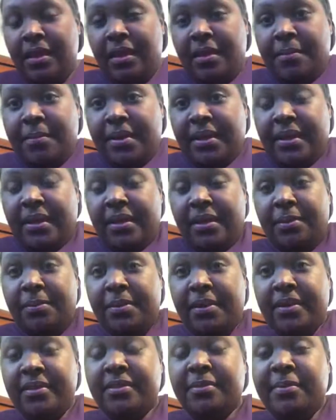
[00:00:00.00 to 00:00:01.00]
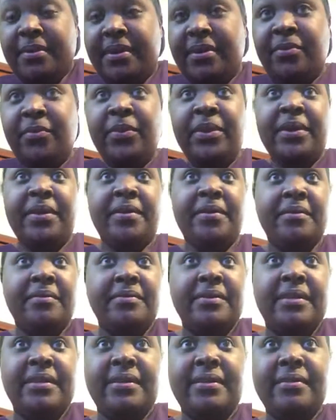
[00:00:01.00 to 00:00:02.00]
My guinea pigs are being weird over
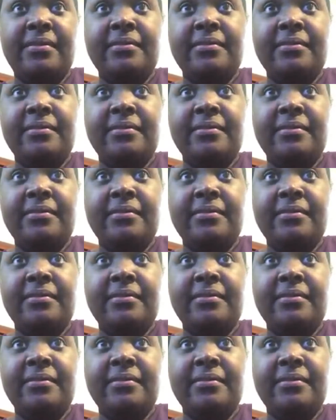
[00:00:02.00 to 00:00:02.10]
there.